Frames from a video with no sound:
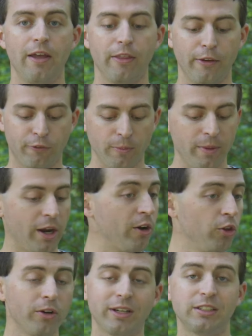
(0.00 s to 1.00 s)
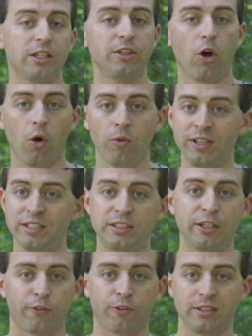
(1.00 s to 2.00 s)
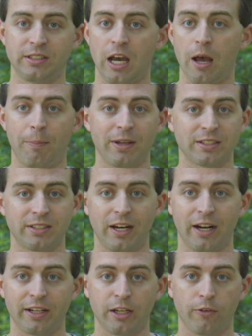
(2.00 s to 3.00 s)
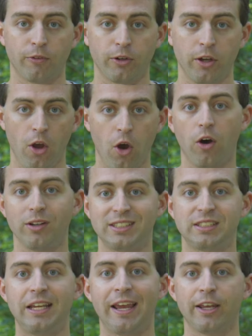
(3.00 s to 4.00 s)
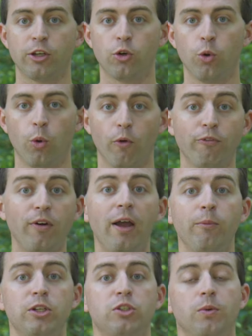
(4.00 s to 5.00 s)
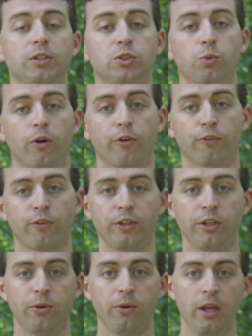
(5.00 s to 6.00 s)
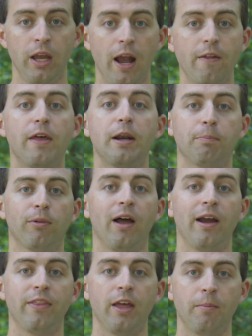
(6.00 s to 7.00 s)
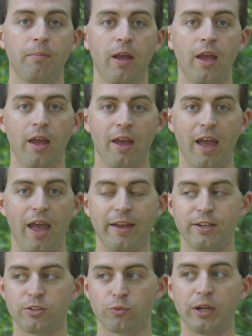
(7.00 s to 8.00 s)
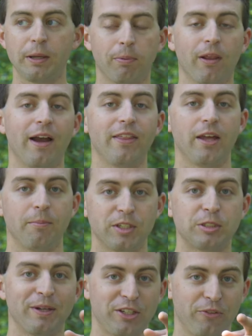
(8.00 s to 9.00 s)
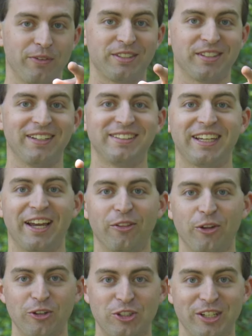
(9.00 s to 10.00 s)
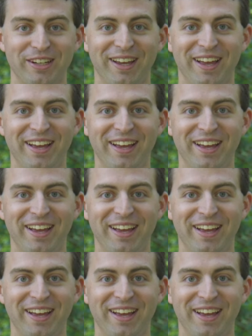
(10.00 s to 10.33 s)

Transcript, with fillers: And then from there, look into all these different topics that I covered on staying cool, find which ones work for you, and then apply them and reapply them, especially if it's suntan lotion,